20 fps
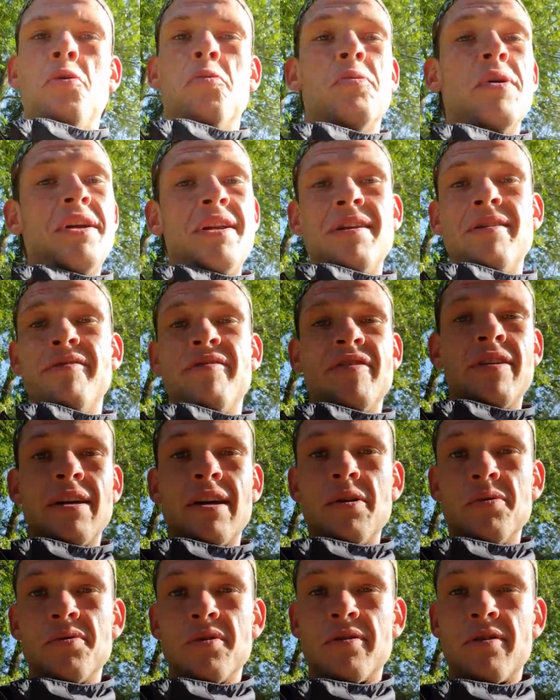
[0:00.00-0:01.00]
we didn't think
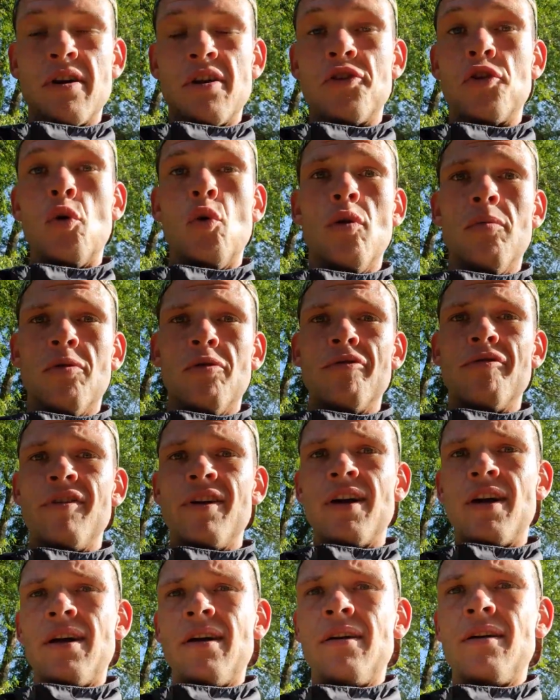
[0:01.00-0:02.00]
it was a, a doable
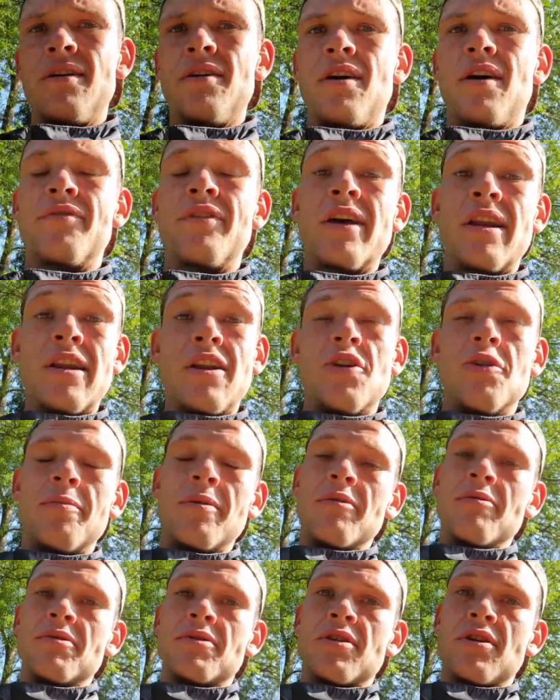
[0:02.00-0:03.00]
thing. I've done a little bit
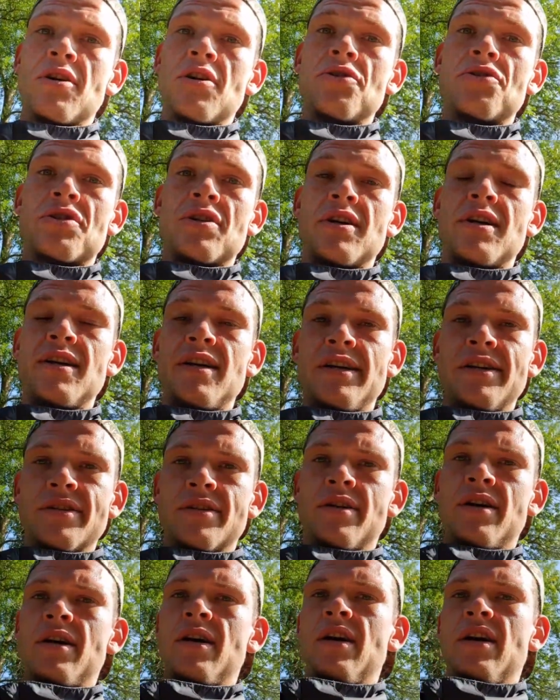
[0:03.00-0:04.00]
of research, it
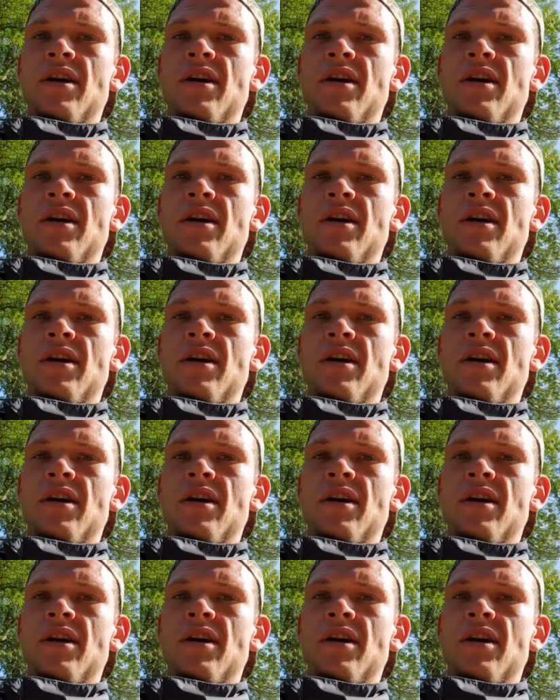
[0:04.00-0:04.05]
is.